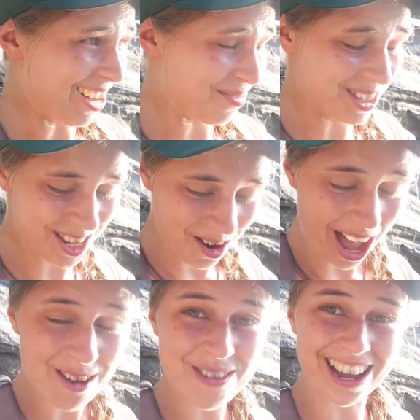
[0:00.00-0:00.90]
Oh, I'm so
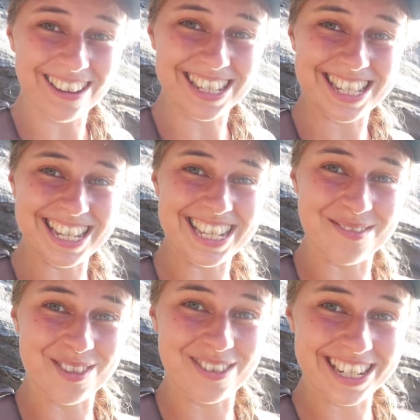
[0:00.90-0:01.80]
happy I got to see
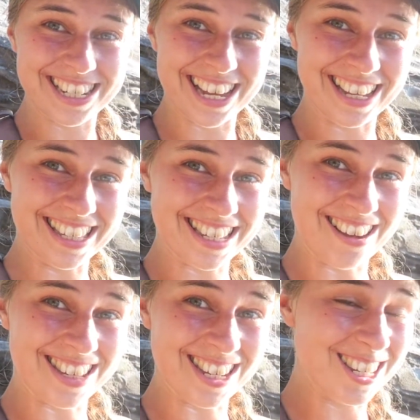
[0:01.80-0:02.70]
some of the ruddy
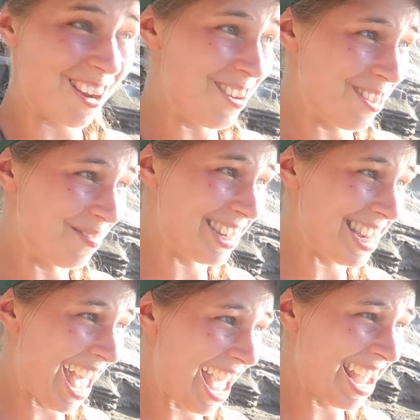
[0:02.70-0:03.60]
turnstones and show you them
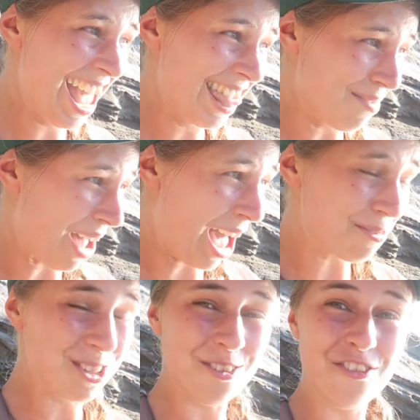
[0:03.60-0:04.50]
today. They're my
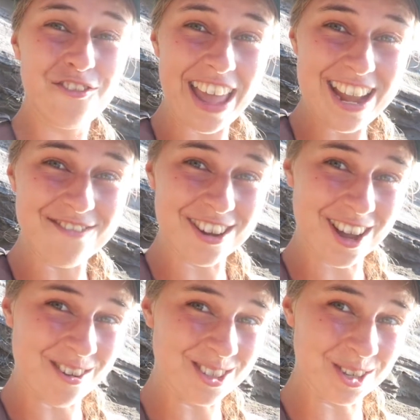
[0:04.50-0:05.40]
absolute favourite
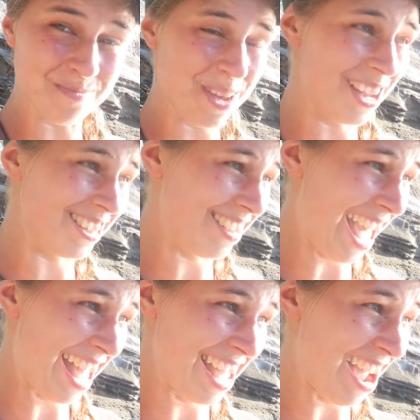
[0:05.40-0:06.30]
coastal birds you
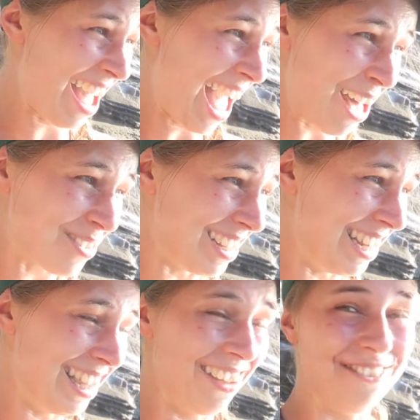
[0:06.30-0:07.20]
get here. I
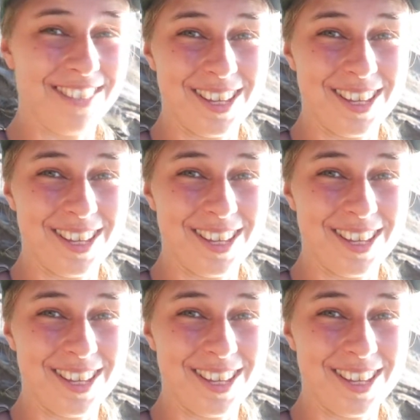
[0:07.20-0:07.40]
absolutely love